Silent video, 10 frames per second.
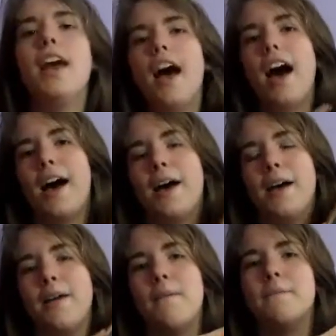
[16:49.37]
I
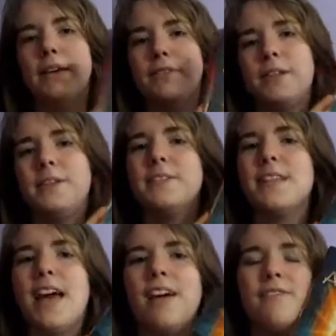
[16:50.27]
make videos
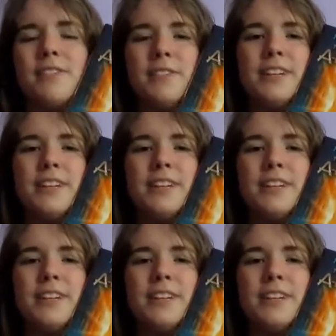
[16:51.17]
every week,